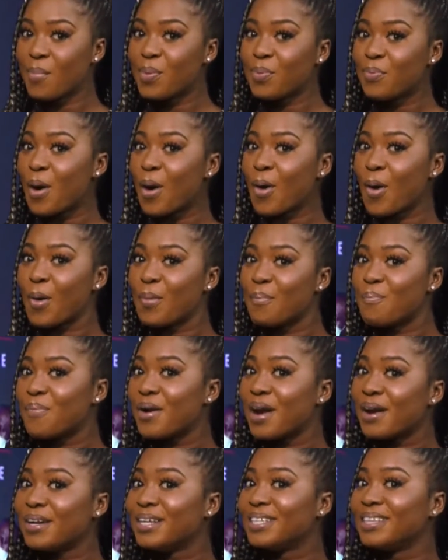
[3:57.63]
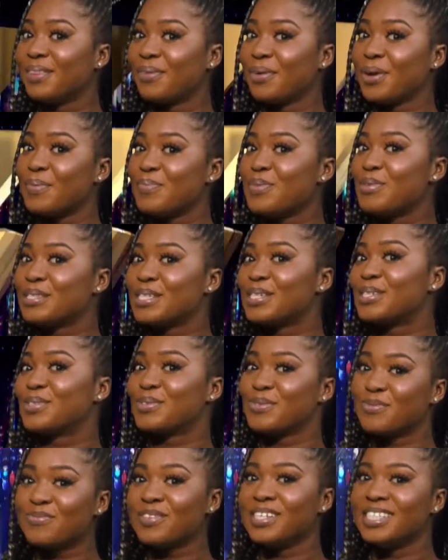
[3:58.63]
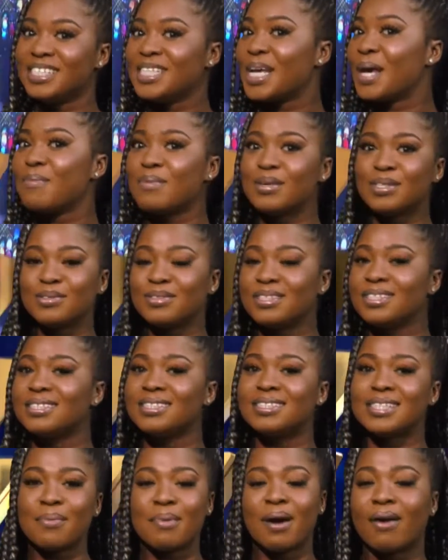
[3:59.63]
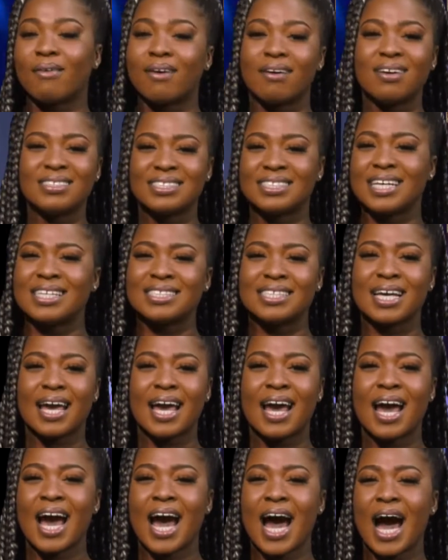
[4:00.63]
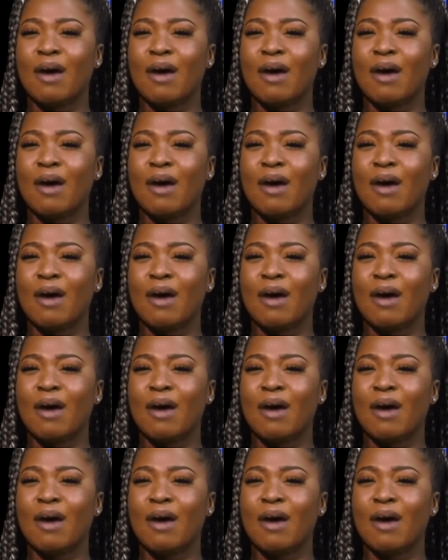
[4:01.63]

People are comparing three music to VGM, and so this around, so that's it.